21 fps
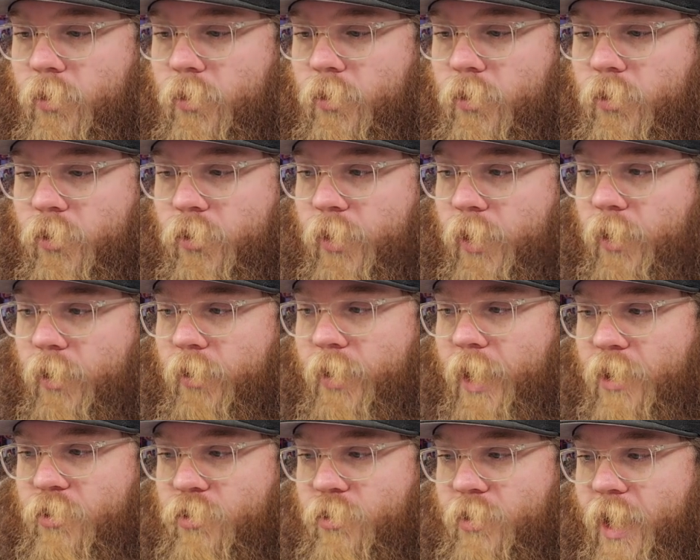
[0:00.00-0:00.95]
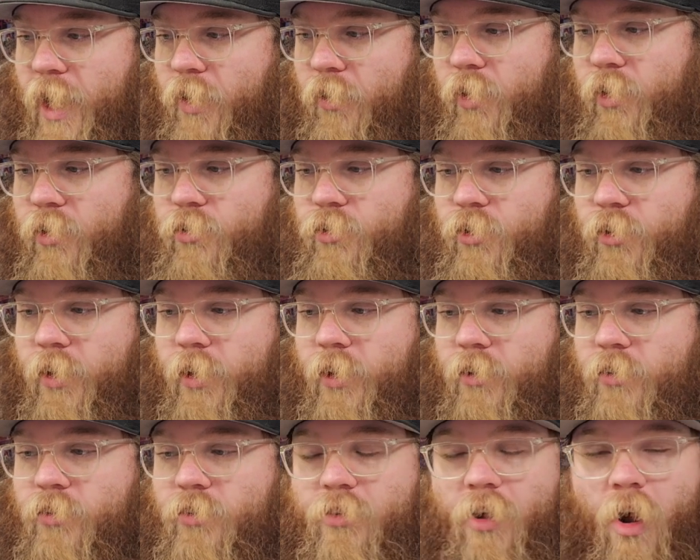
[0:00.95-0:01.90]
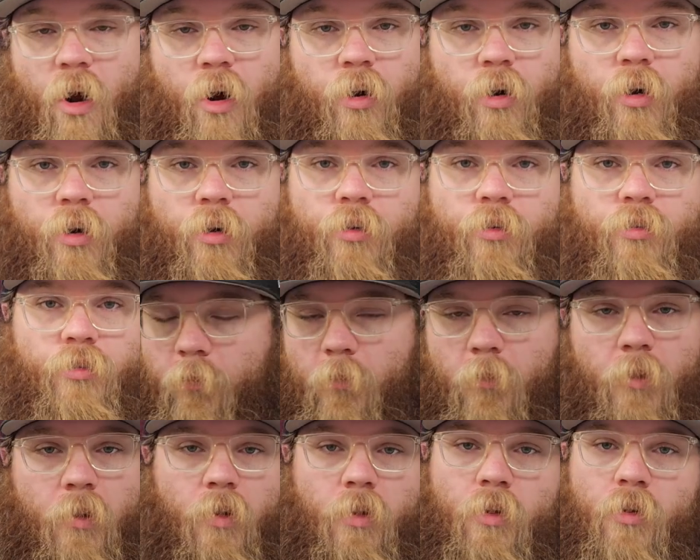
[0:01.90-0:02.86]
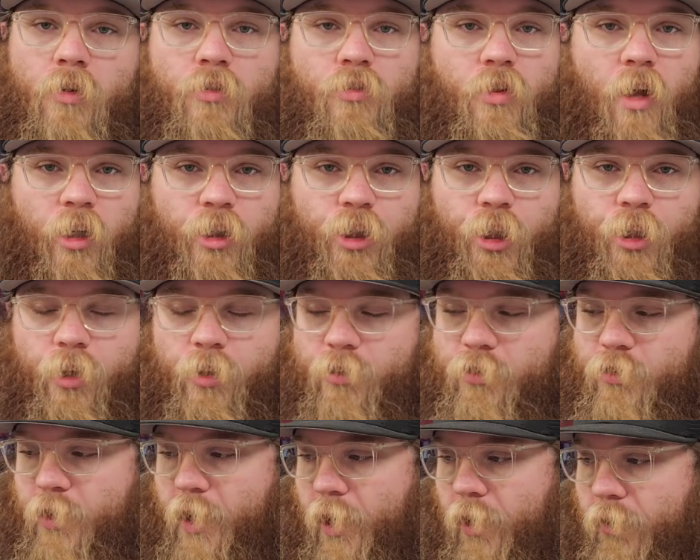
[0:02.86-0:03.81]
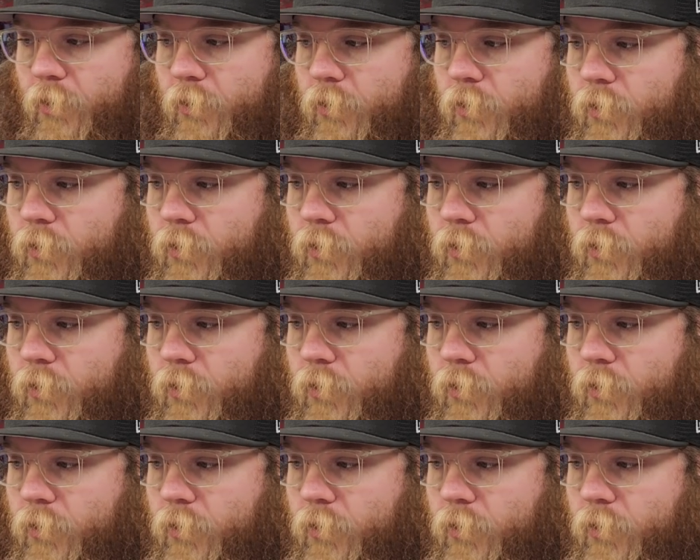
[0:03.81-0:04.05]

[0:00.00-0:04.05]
You're getting legendaries, you're getting starters. Such a good set.